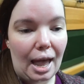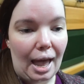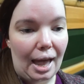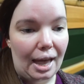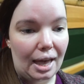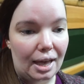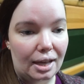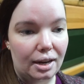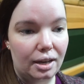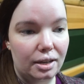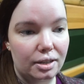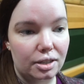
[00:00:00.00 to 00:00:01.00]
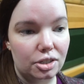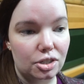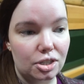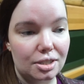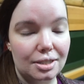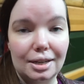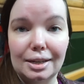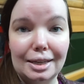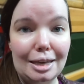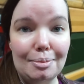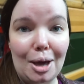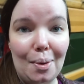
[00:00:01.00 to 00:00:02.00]
and just
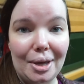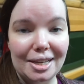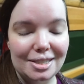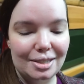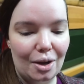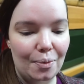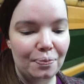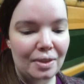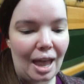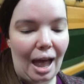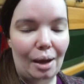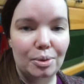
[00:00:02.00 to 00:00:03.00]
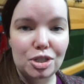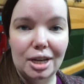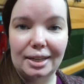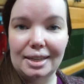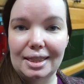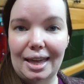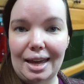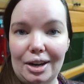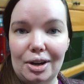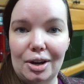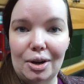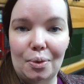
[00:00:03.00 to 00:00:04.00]
keep going. So I will check in
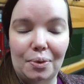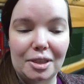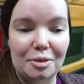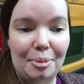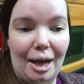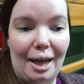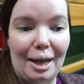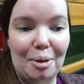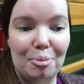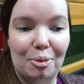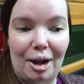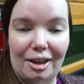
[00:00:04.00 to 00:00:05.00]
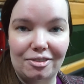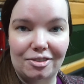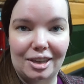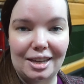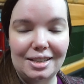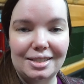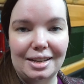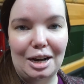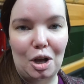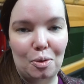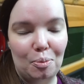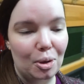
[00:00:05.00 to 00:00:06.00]
later with my breakfast and
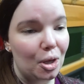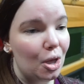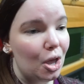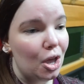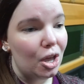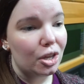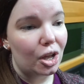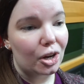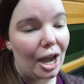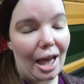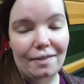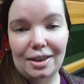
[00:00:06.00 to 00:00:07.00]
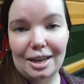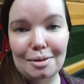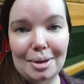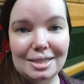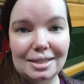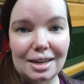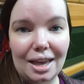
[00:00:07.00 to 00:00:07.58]
hope y'all are having an amazing